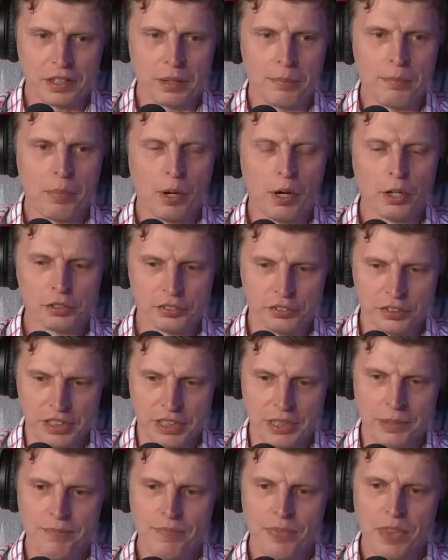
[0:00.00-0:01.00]
the
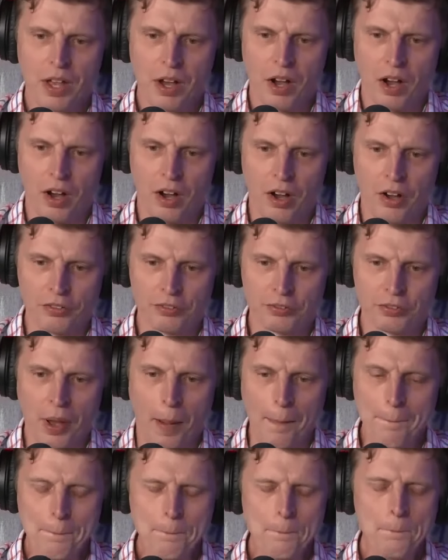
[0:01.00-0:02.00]
mercy of
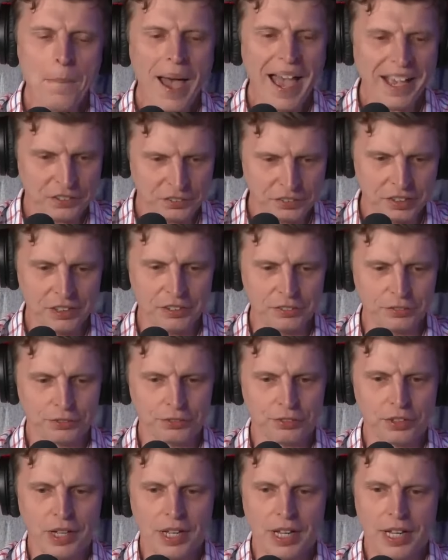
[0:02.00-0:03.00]

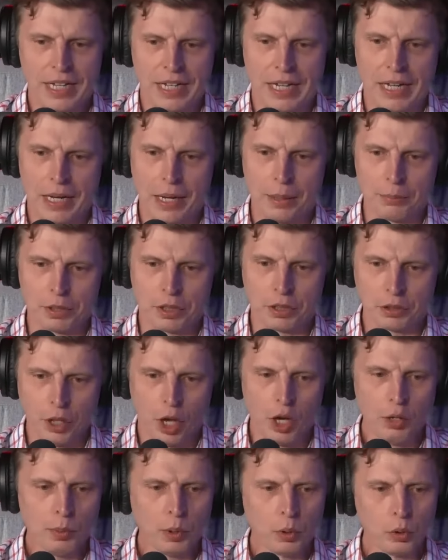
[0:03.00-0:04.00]
massive
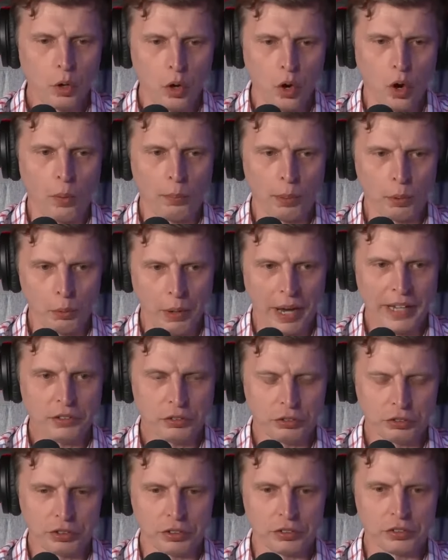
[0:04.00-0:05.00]
global
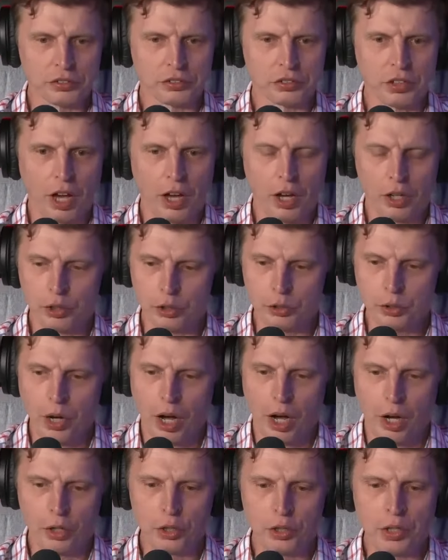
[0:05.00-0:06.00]
corporations who
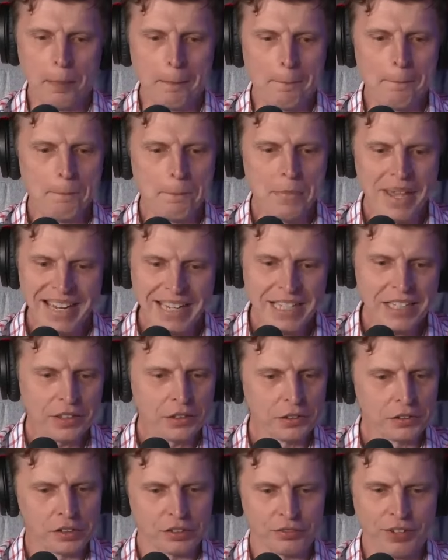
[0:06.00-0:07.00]
own
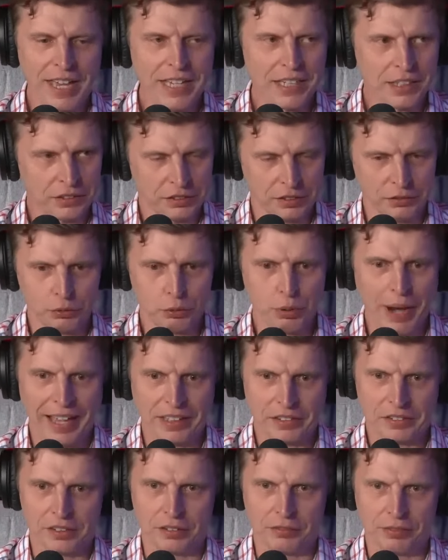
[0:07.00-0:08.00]
millions of acres of
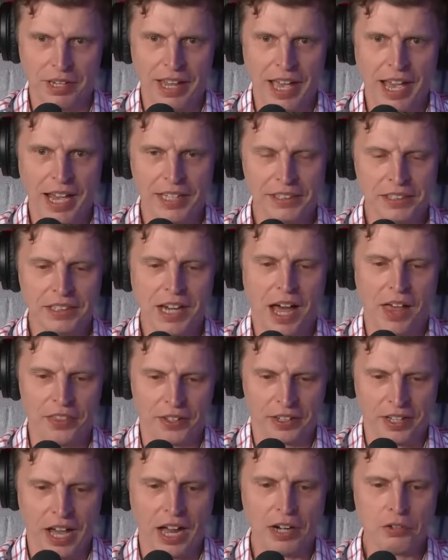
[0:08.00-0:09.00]
tracts of land in
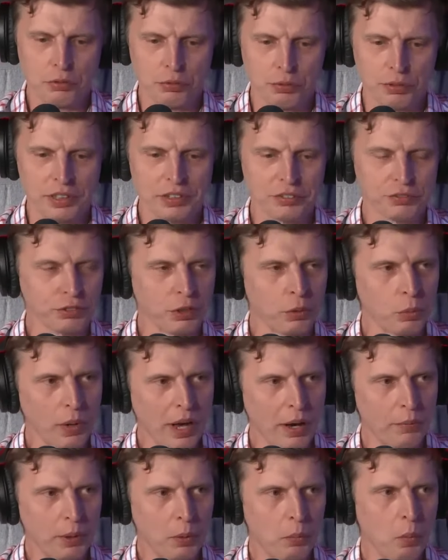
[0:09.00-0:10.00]
other countries, from
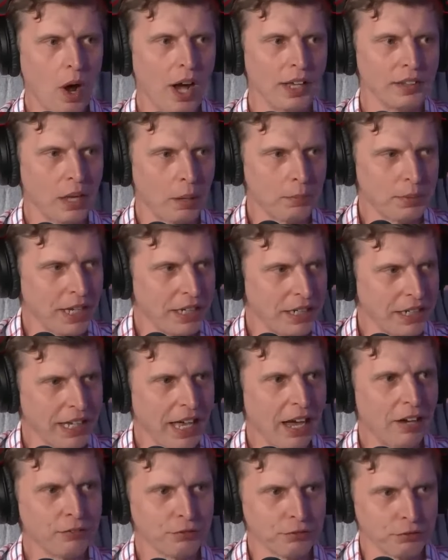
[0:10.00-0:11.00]
where we wind up getting
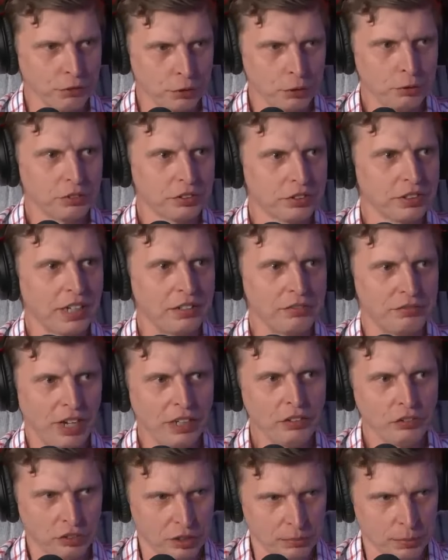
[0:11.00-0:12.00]
our fruit and
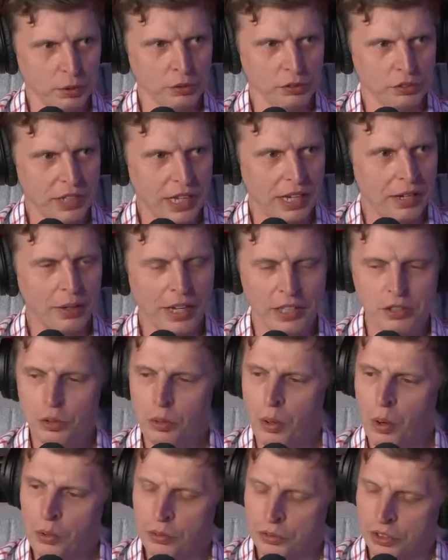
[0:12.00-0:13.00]
vegetables now. And you
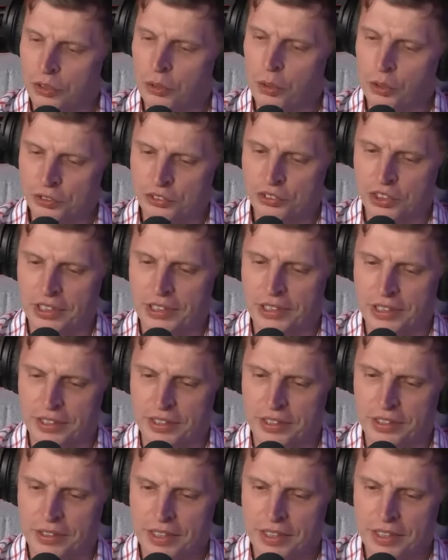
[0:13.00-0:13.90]
all see it